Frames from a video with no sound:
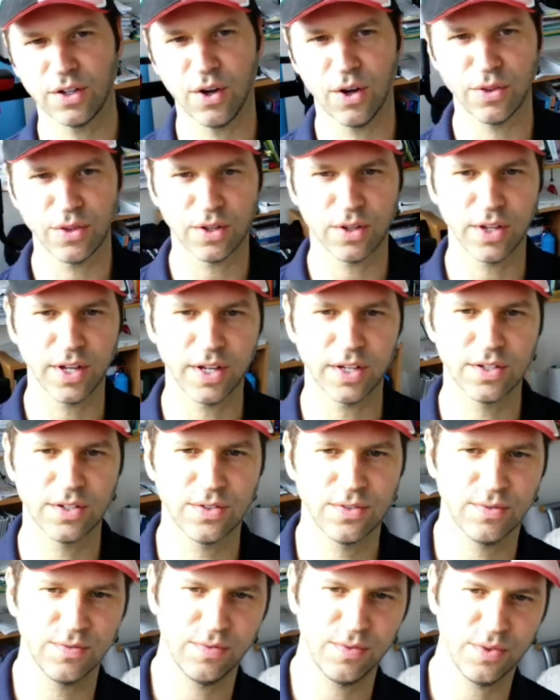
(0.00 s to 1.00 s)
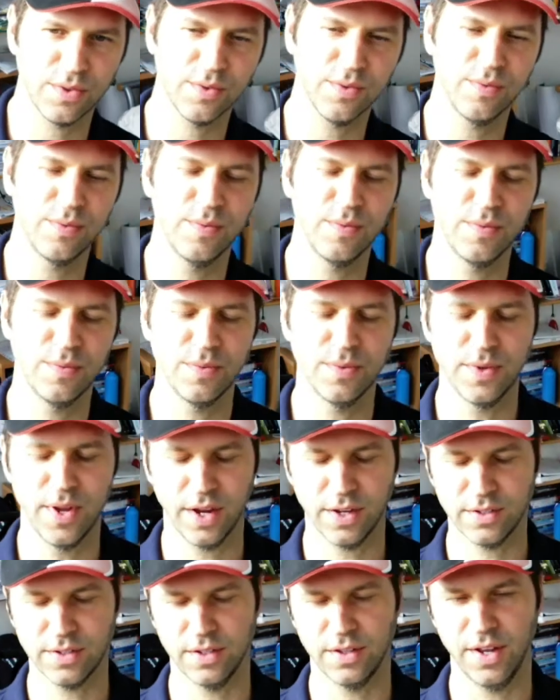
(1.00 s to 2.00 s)
on the links
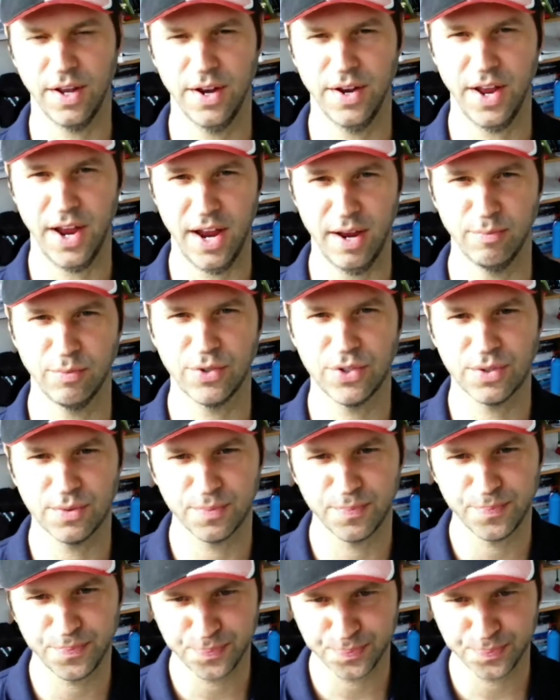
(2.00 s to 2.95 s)
next to their names,